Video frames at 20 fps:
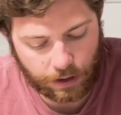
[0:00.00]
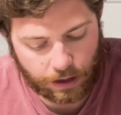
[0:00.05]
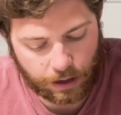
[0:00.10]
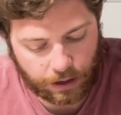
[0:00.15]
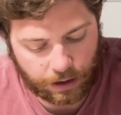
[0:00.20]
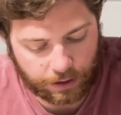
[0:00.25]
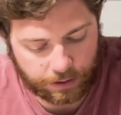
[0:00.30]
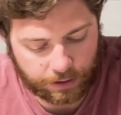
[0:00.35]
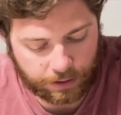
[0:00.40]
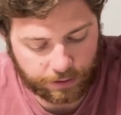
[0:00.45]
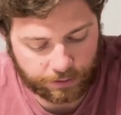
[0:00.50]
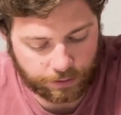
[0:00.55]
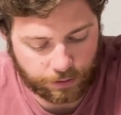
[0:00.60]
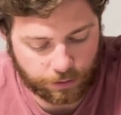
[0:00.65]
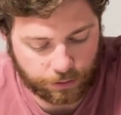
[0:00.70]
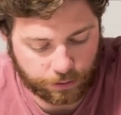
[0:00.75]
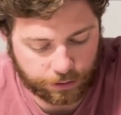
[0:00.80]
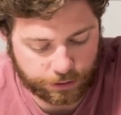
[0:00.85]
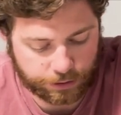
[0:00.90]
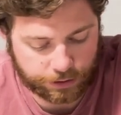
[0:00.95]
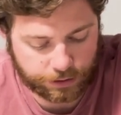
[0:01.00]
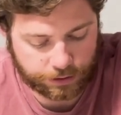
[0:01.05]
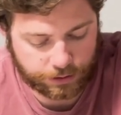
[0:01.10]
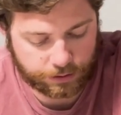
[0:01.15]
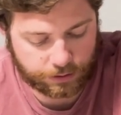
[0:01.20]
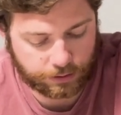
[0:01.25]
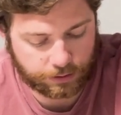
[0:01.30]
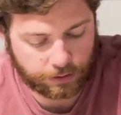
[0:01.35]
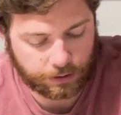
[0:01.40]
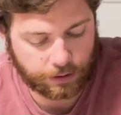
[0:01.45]
And then of course,
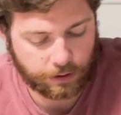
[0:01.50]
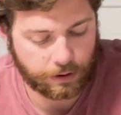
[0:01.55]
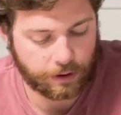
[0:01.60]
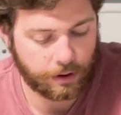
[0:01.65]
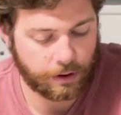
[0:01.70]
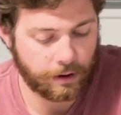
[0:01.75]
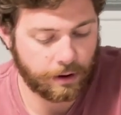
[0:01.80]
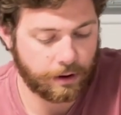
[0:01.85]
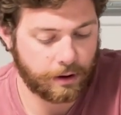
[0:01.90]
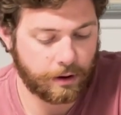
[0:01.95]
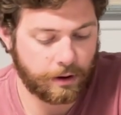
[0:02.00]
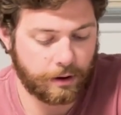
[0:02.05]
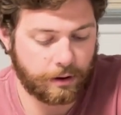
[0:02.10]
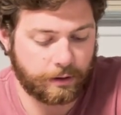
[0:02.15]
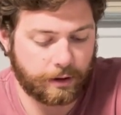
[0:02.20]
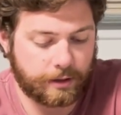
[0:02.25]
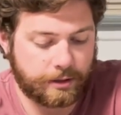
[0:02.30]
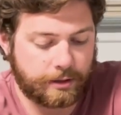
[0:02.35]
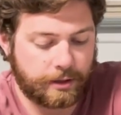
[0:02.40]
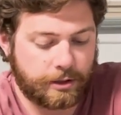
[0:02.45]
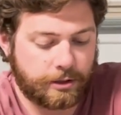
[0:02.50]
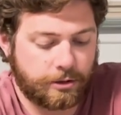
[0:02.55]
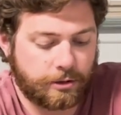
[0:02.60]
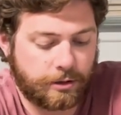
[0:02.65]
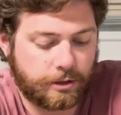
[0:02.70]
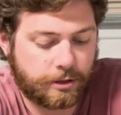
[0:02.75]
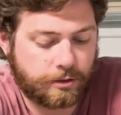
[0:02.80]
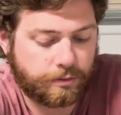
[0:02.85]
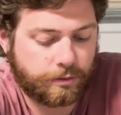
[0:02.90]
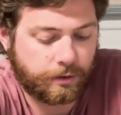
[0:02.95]
they send you
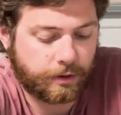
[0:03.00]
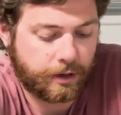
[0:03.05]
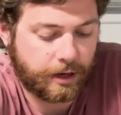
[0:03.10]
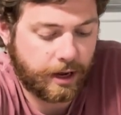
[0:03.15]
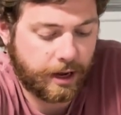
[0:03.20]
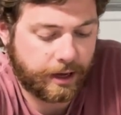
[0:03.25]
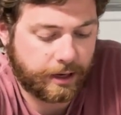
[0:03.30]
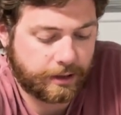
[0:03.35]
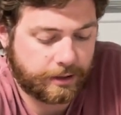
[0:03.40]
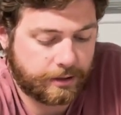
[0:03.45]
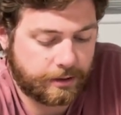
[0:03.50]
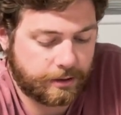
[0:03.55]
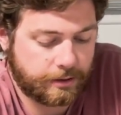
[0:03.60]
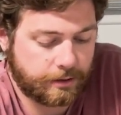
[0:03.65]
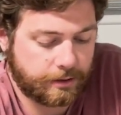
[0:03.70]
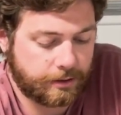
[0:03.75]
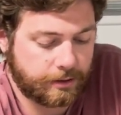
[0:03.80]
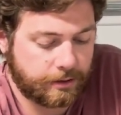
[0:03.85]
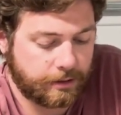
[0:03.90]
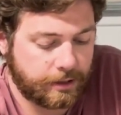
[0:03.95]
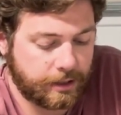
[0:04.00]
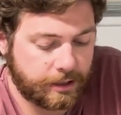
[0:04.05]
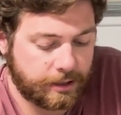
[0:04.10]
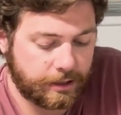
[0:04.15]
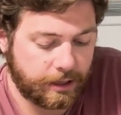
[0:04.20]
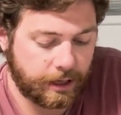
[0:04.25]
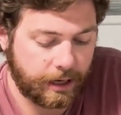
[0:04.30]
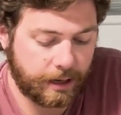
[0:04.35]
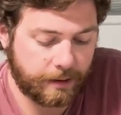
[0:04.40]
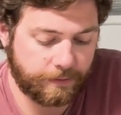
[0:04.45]
this really nice
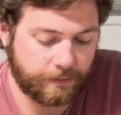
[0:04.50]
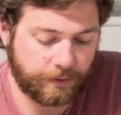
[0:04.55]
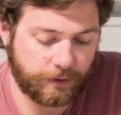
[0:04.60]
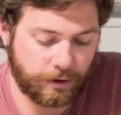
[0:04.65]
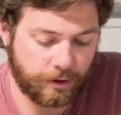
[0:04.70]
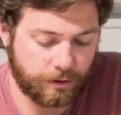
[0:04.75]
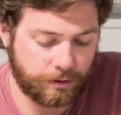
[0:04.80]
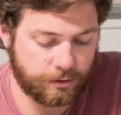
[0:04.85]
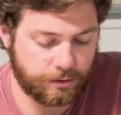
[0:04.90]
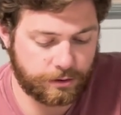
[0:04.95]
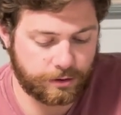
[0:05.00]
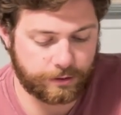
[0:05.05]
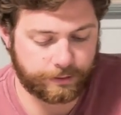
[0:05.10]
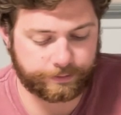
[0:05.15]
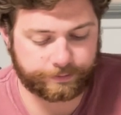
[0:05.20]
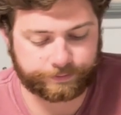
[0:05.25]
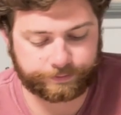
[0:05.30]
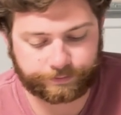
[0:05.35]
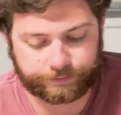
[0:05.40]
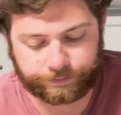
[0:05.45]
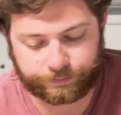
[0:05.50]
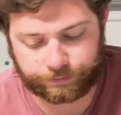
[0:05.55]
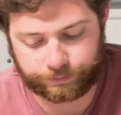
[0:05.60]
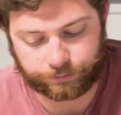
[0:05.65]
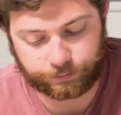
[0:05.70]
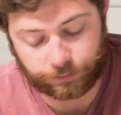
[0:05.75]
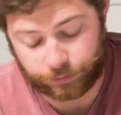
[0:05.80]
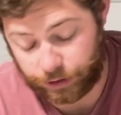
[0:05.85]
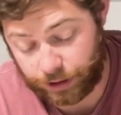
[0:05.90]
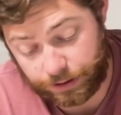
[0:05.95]
60 amp fuse.
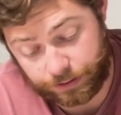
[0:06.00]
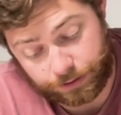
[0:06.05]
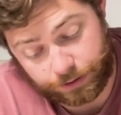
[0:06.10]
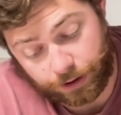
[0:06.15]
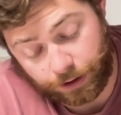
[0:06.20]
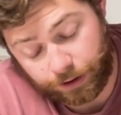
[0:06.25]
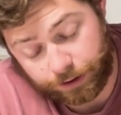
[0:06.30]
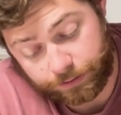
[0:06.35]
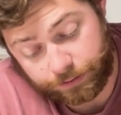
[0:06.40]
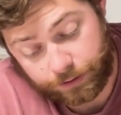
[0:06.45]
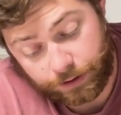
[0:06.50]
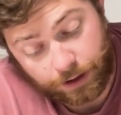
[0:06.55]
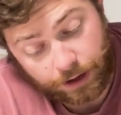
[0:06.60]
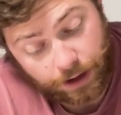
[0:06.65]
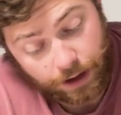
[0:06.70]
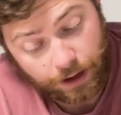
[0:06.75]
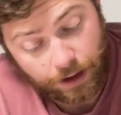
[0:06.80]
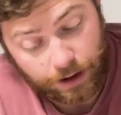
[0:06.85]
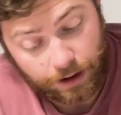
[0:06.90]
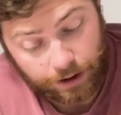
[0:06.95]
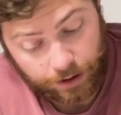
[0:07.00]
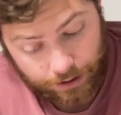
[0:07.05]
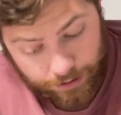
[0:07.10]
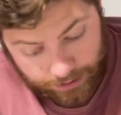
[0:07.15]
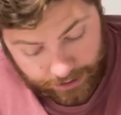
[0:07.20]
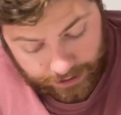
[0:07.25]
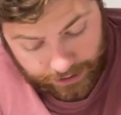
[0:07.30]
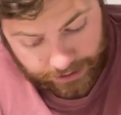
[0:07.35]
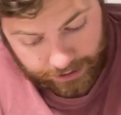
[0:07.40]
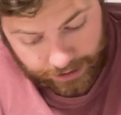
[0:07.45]

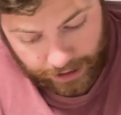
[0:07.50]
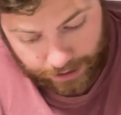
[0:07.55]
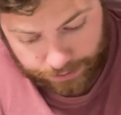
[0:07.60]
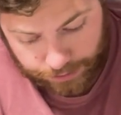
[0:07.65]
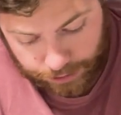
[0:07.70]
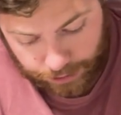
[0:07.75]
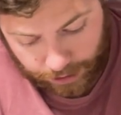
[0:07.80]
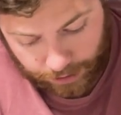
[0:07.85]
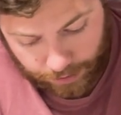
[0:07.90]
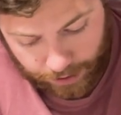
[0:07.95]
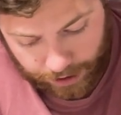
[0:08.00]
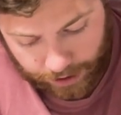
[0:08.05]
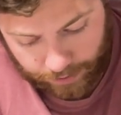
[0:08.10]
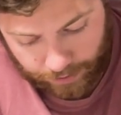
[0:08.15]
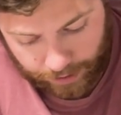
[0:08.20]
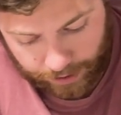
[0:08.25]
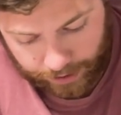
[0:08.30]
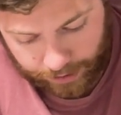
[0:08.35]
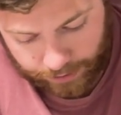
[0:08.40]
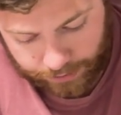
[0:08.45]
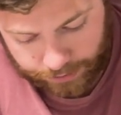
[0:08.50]
60 amp circuit breaker right here.